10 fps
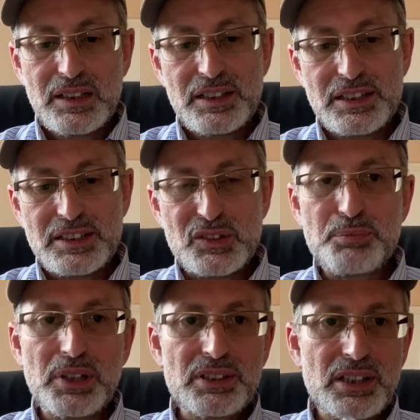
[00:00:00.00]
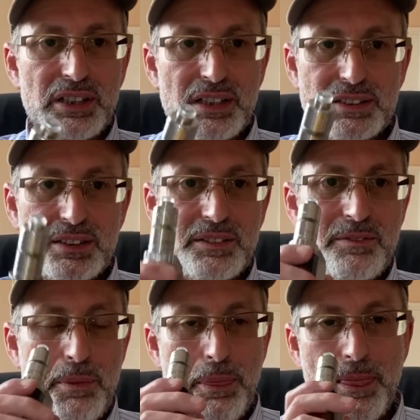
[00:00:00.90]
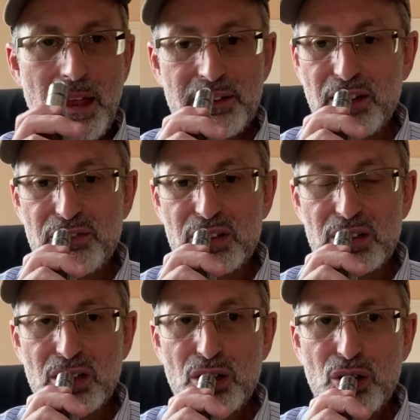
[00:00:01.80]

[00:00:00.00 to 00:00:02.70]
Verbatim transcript: This is built to last, definitely.